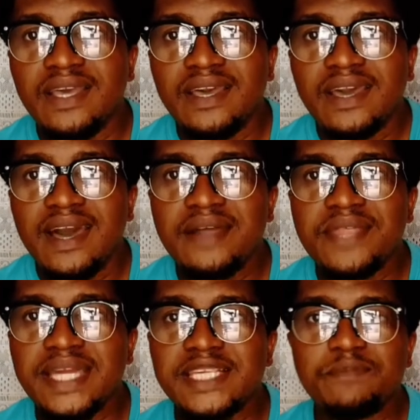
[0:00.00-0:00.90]
That
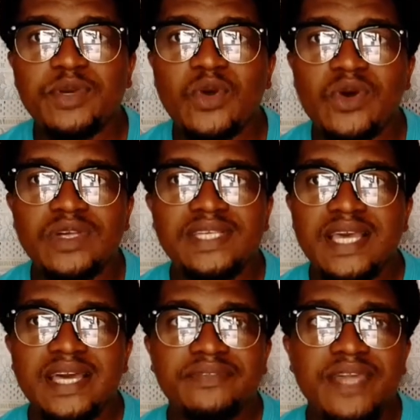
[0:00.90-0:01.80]
is because
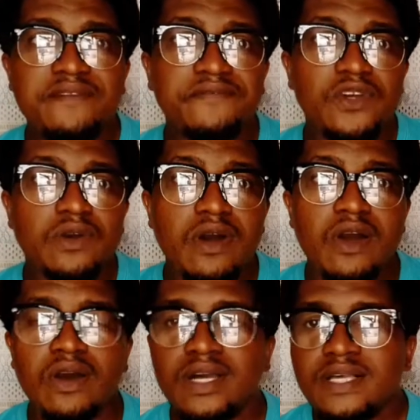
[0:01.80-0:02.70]
they feel, oh,
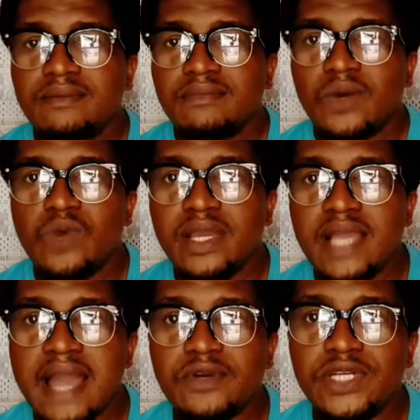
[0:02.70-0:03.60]
we are
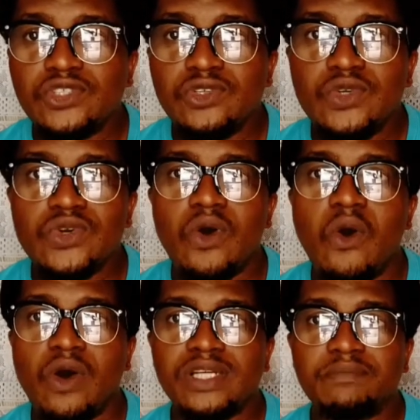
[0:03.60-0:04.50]
going to look
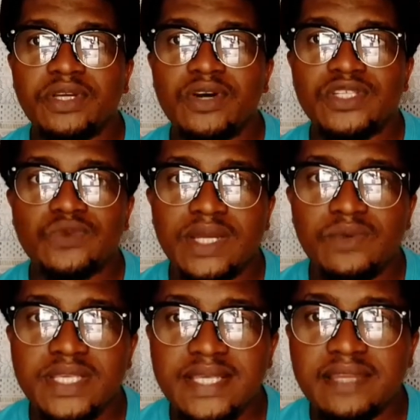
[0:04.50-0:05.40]
odd because when we
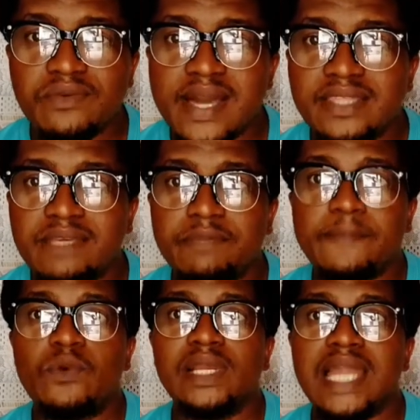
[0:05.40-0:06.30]
say the right thing, people
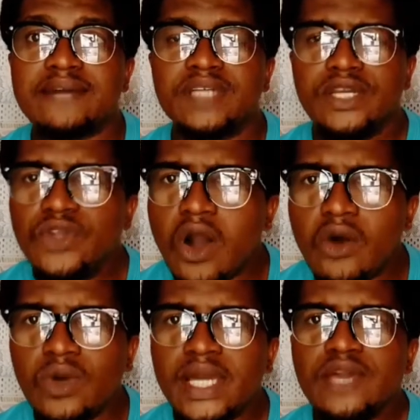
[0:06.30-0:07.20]
will laugh. No,
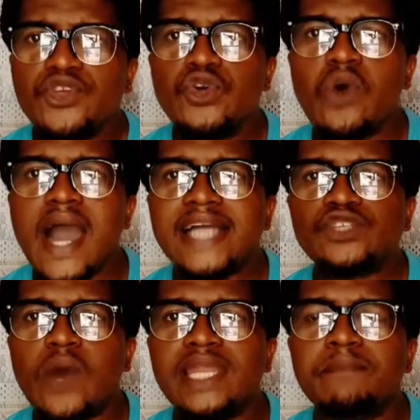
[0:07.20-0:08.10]
you are
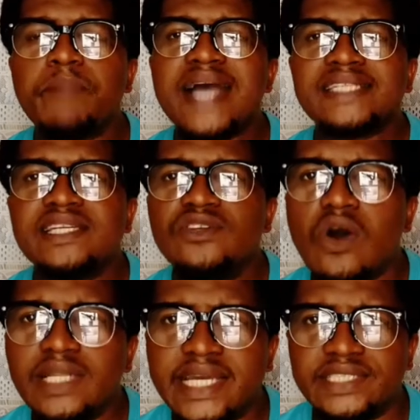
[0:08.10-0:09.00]
actually passing
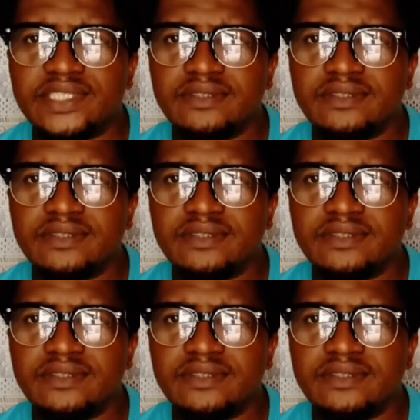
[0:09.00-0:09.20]
knowledge.